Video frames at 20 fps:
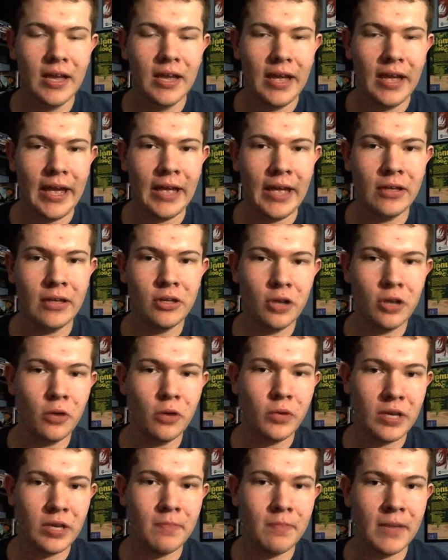And, you know,
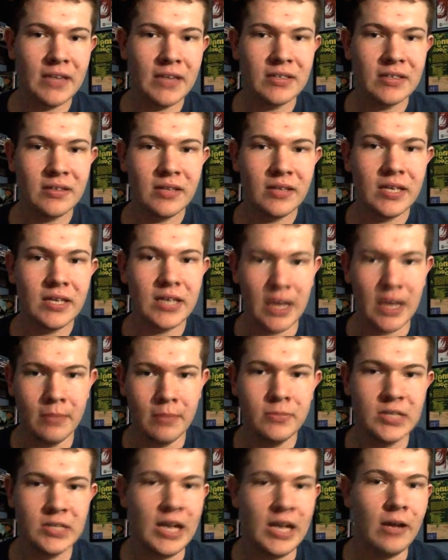he basically
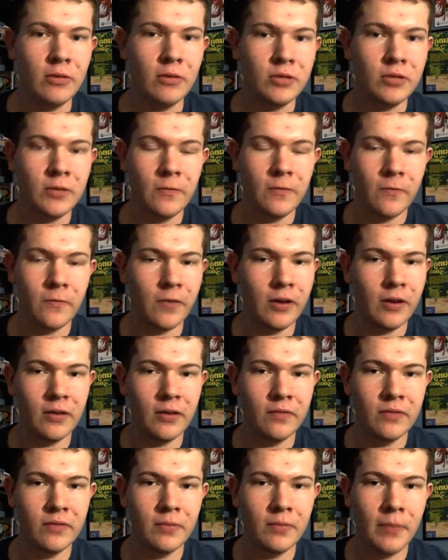comes out in front
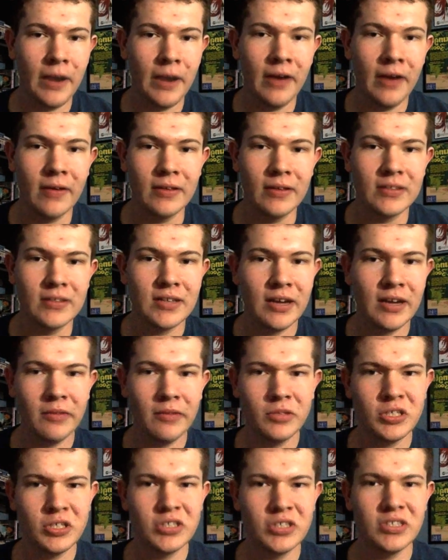of the parents. And I
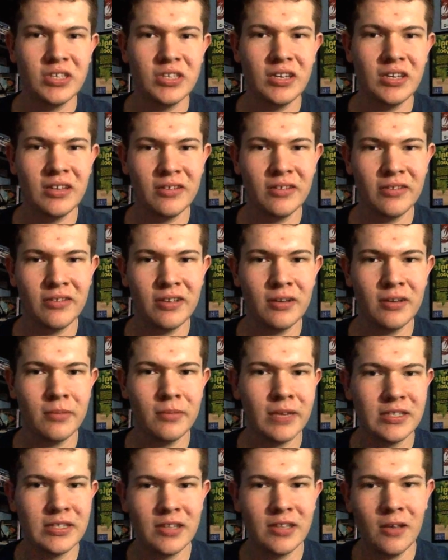was just sitting there thinking to
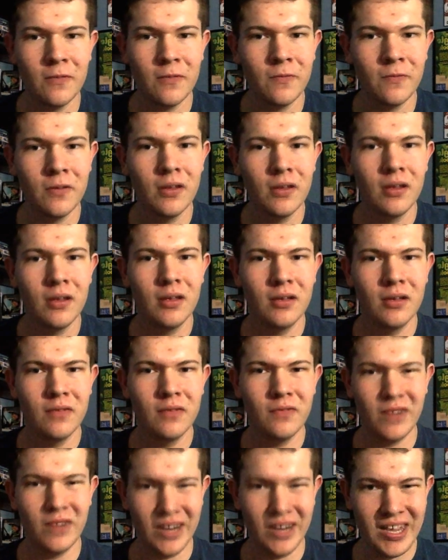myself,
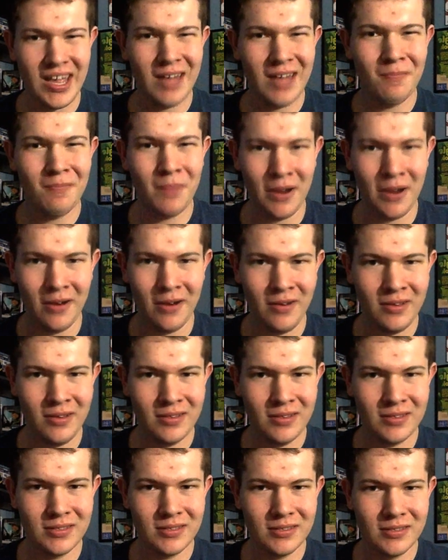Freddie had
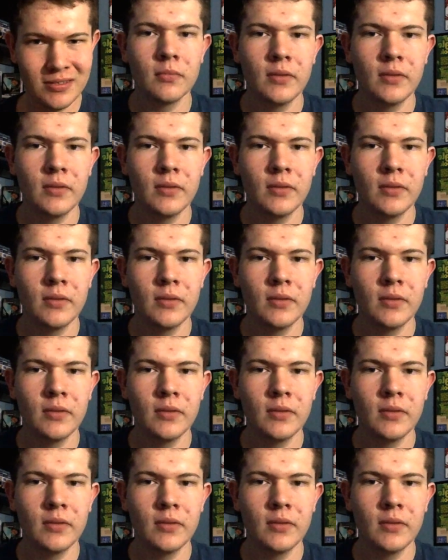parents?